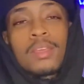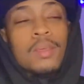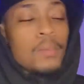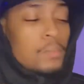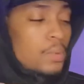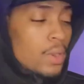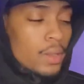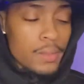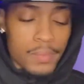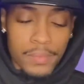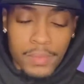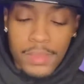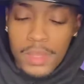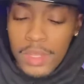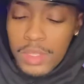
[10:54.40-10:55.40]
But
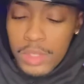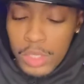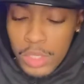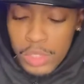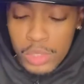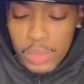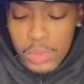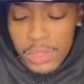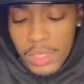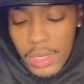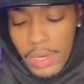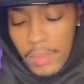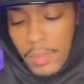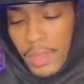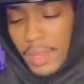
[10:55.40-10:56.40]
these shoes here,
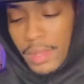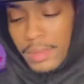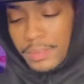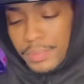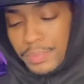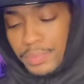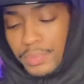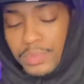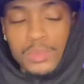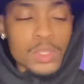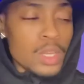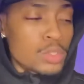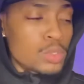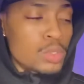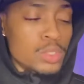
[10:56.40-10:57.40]
man,
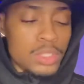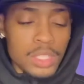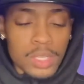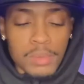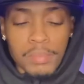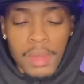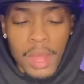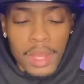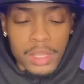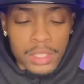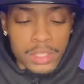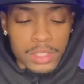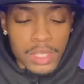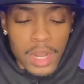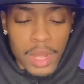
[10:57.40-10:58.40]
as you can see the box,
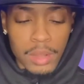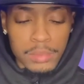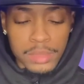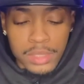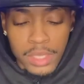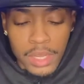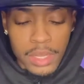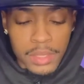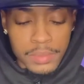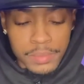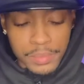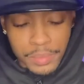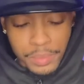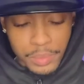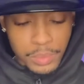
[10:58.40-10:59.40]
you know what I'm
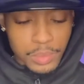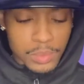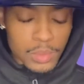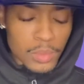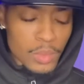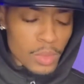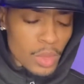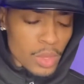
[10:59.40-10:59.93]
saying?